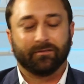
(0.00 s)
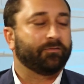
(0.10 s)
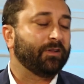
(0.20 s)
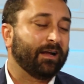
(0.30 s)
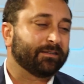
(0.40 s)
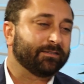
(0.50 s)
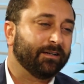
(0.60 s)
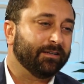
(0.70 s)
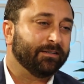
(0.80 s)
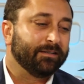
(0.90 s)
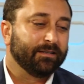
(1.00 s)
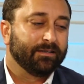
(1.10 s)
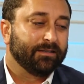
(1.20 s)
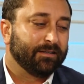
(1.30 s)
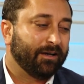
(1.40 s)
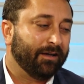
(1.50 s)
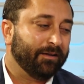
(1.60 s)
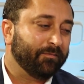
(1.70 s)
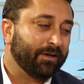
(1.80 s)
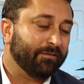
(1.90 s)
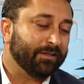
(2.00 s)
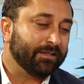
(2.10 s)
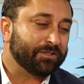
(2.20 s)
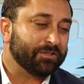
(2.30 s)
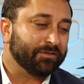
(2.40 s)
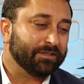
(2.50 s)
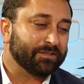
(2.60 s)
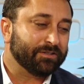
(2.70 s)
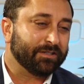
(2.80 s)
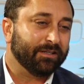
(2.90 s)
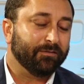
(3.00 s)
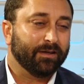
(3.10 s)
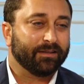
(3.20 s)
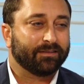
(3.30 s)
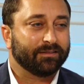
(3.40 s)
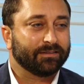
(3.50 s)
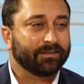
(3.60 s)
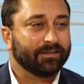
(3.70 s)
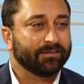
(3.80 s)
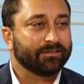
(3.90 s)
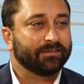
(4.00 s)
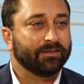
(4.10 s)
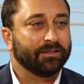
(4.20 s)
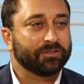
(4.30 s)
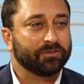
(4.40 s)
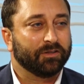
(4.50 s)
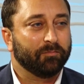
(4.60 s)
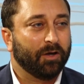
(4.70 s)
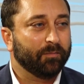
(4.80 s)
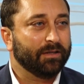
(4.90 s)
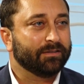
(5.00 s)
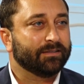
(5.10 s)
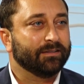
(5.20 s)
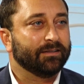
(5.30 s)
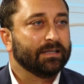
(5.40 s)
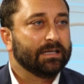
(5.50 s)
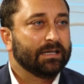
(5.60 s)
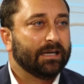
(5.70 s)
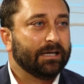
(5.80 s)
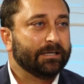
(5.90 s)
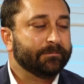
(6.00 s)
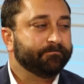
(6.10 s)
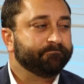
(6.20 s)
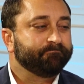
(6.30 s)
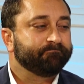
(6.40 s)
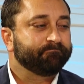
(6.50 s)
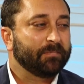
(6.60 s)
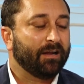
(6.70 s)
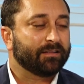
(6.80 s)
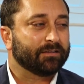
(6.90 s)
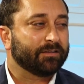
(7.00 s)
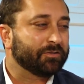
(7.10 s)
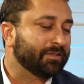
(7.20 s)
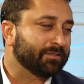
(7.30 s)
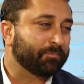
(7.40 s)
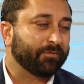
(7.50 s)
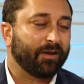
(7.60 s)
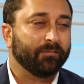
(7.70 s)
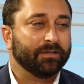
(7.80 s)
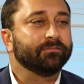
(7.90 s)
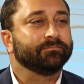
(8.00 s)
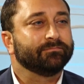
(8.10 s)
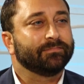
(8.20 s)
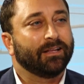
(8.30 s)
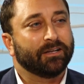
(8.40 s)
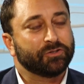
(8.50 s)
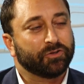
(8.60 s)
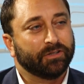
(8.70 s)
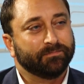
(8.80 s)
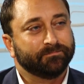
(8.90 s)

reflect on whatever the issue is you're dealing with and the issue of the moment. And I think those things provide me a lot of joy.